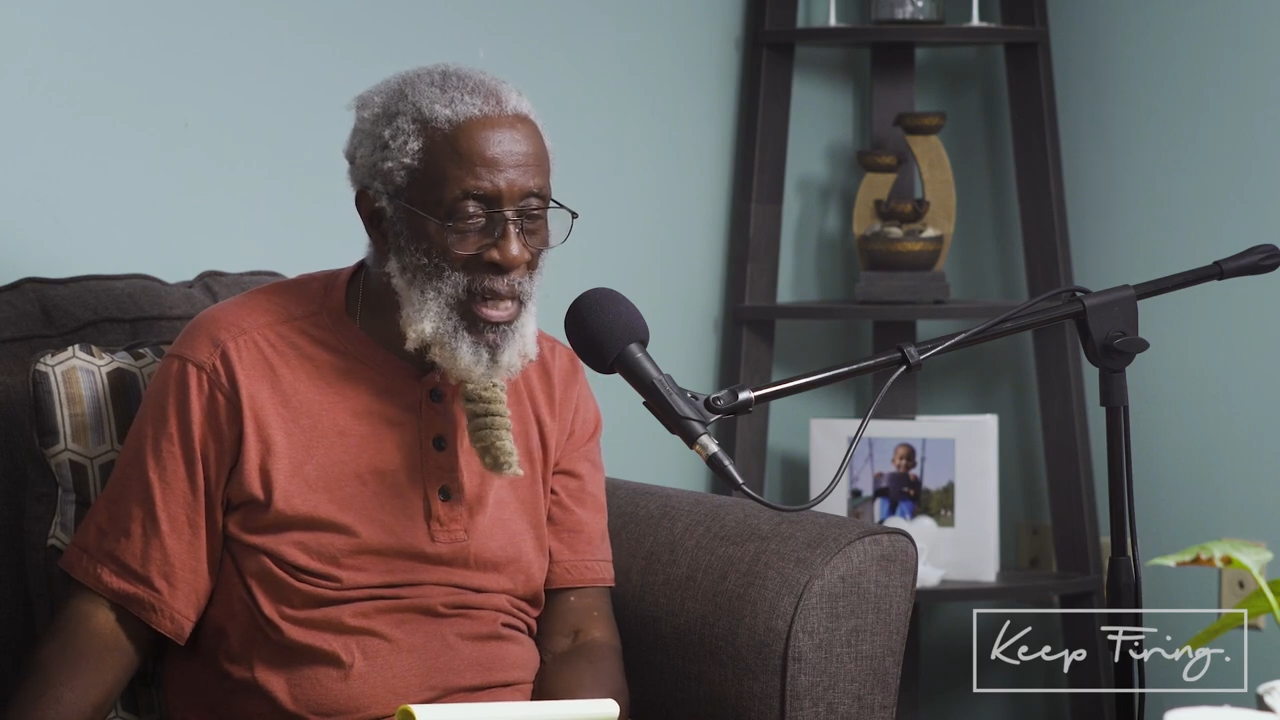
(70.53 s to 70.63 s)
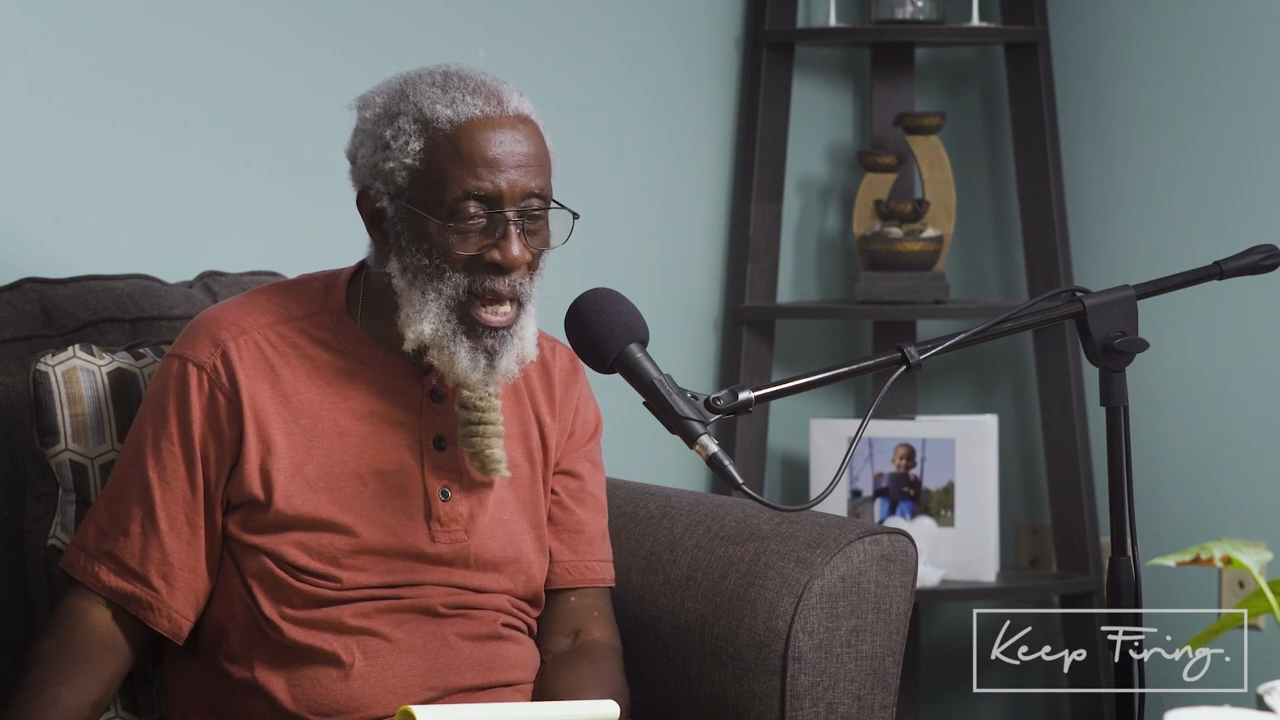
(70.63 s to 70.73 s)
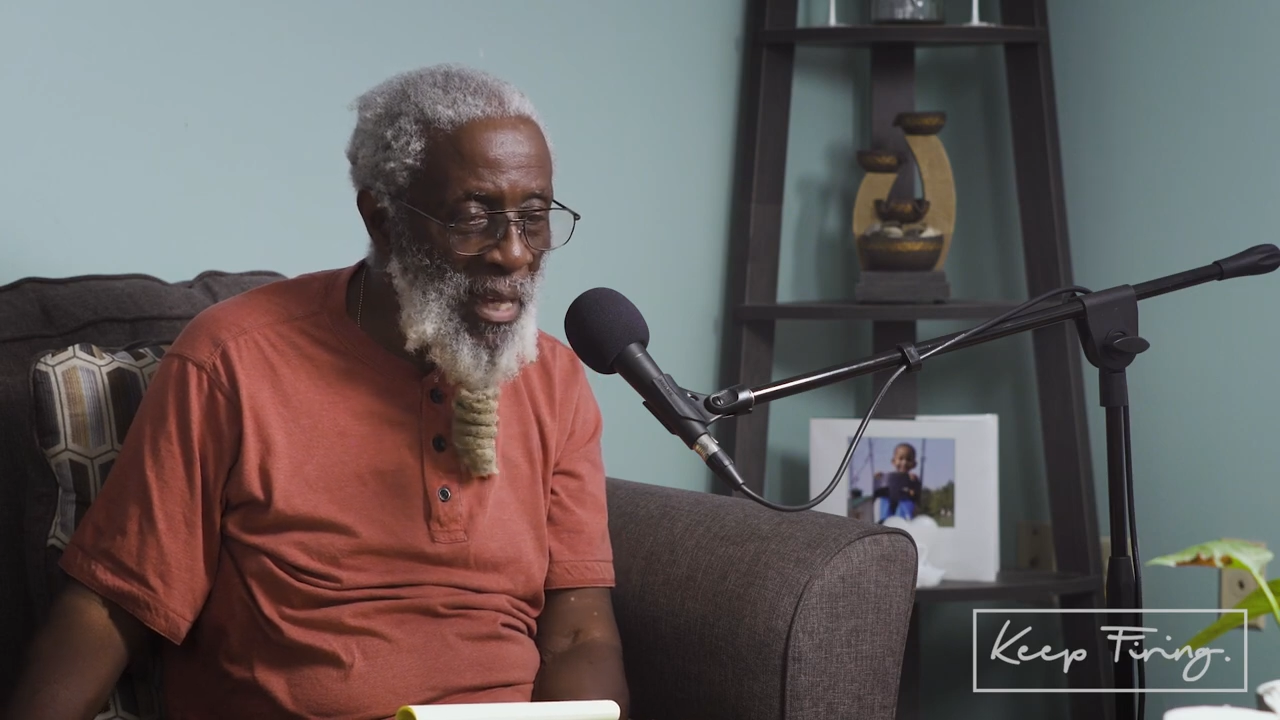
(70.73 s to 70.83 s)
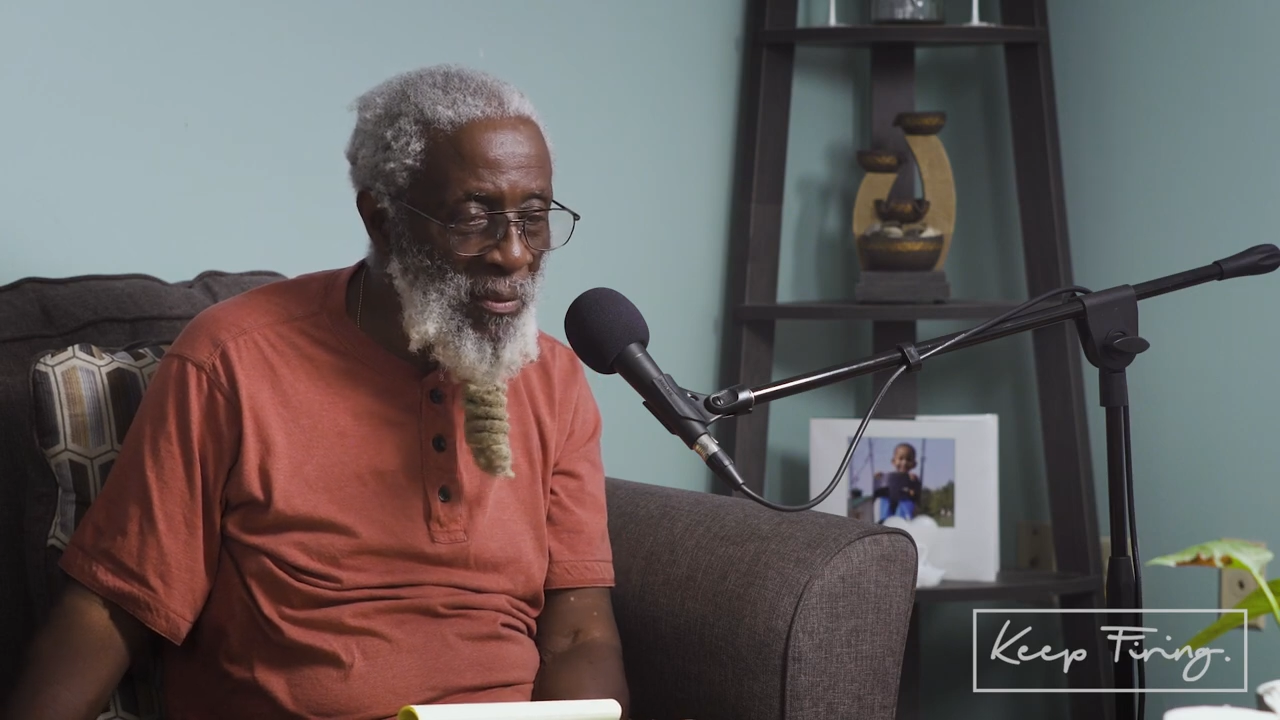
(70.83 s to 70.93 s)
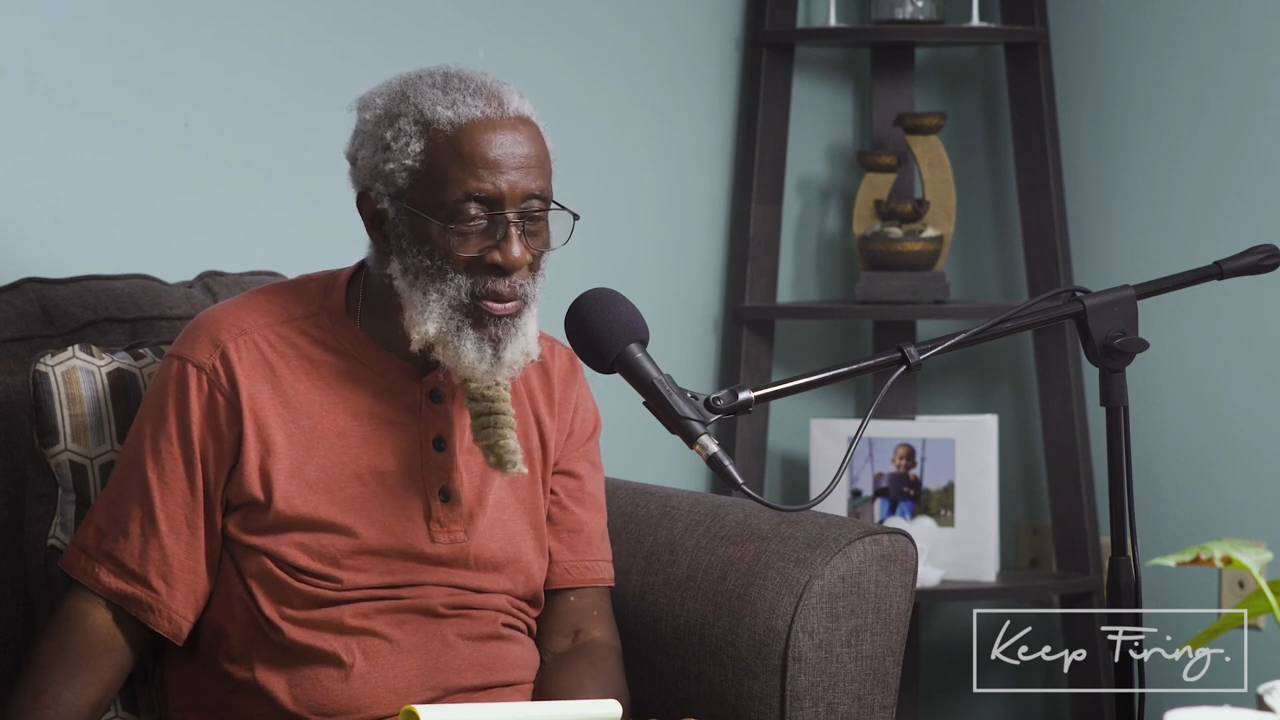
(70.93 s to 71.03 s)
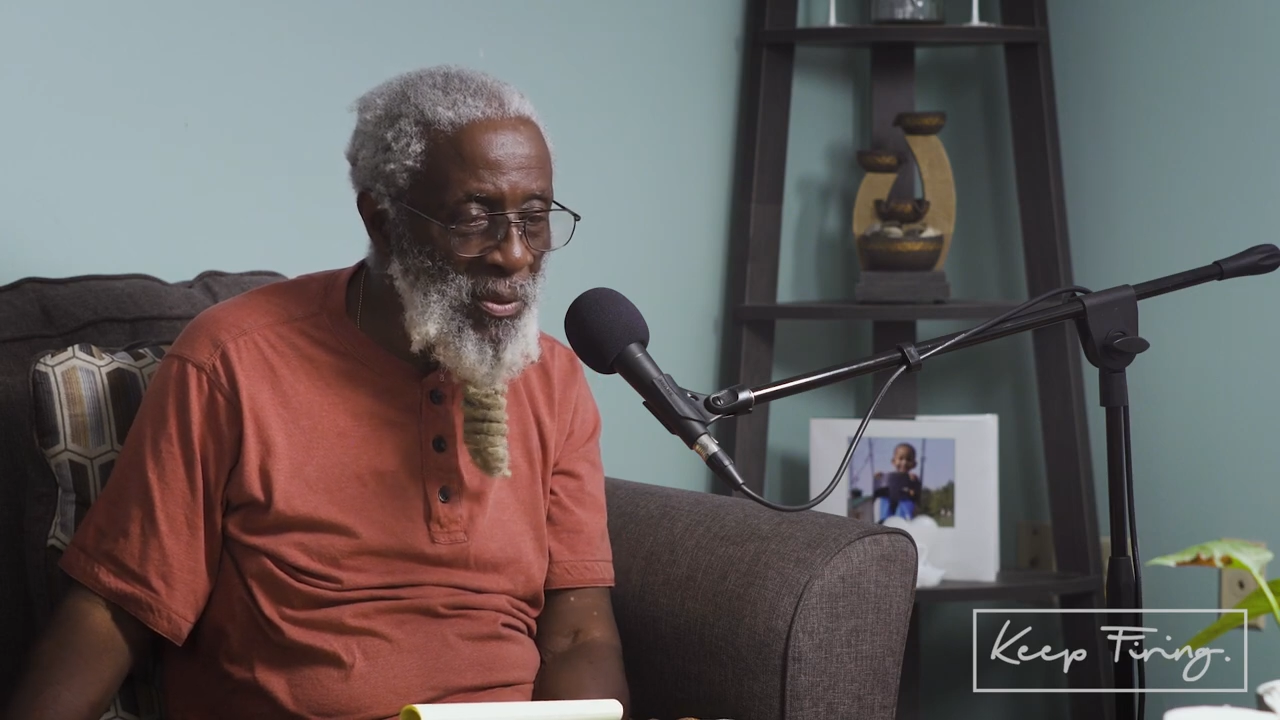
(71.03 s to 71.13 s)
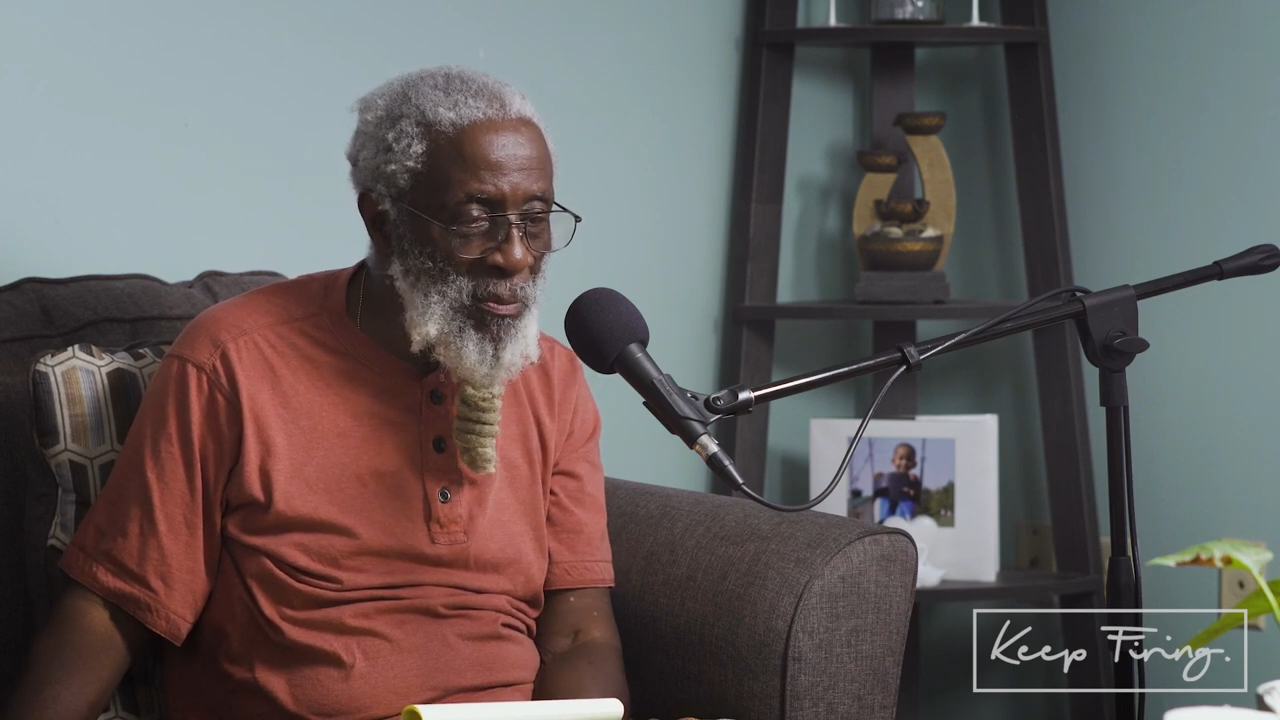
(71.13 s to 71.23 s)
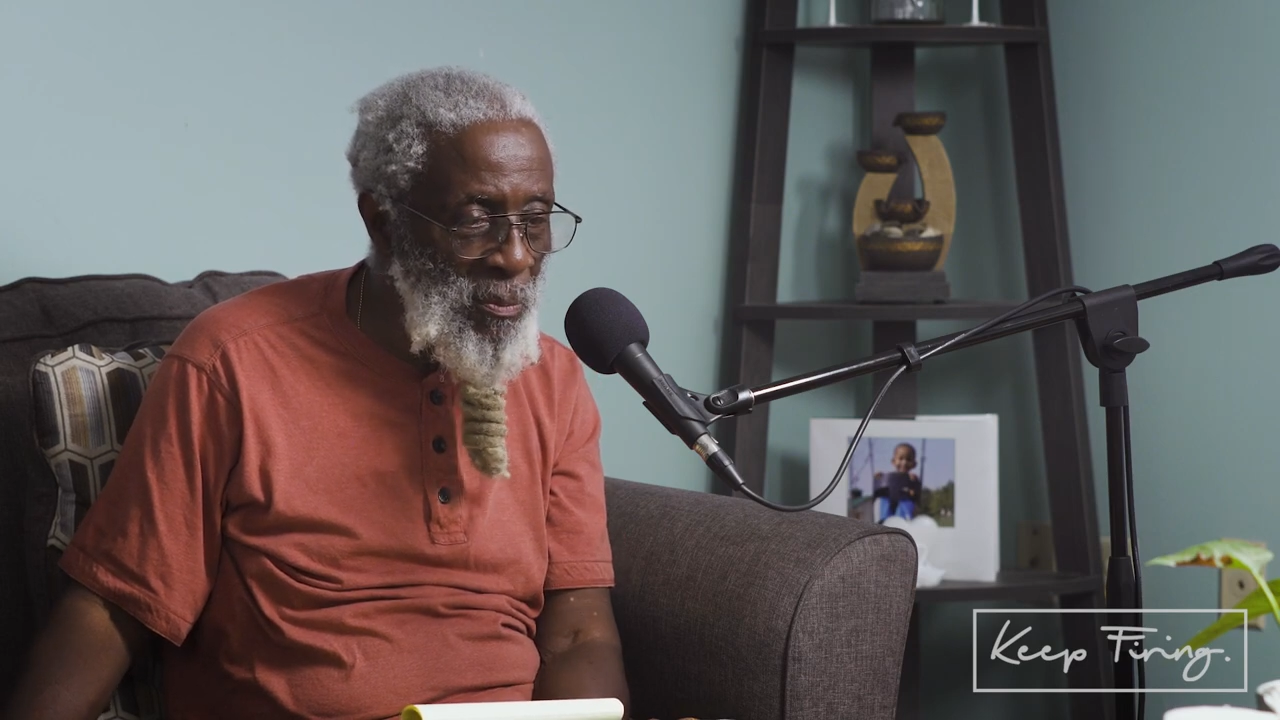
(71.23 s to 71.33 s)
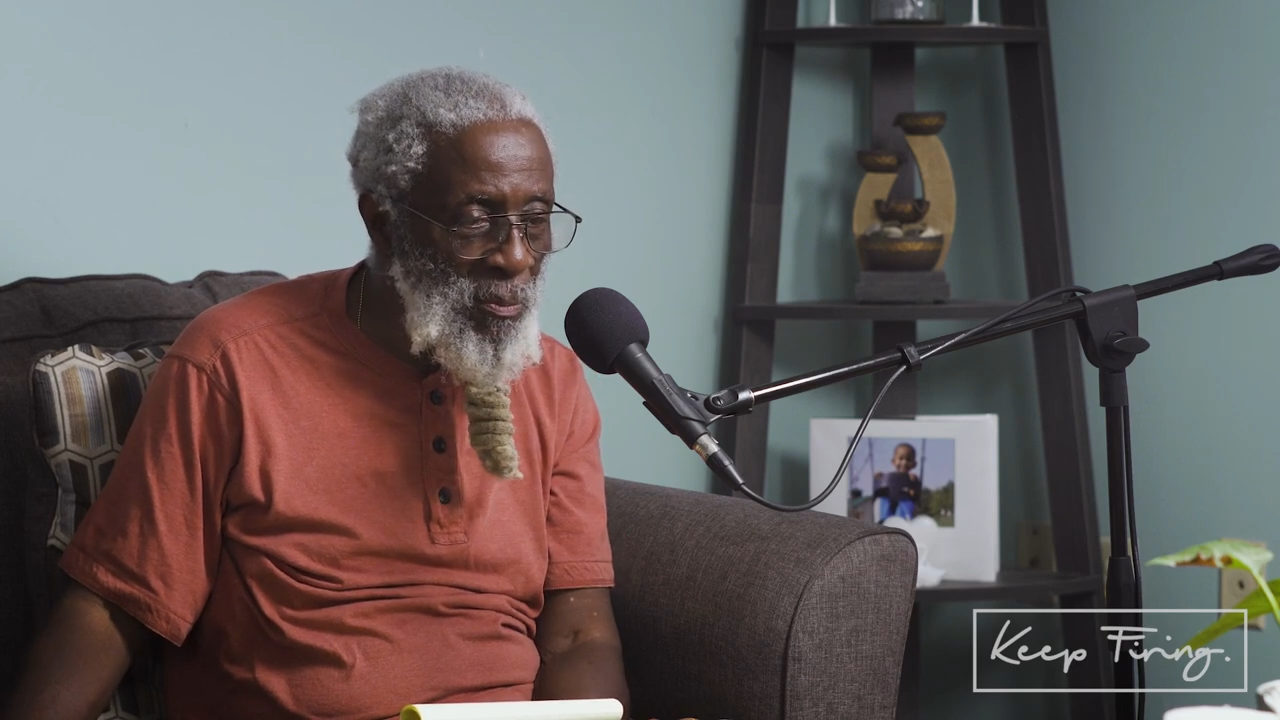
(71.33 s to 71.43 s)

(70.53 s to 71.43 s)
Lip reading: lives.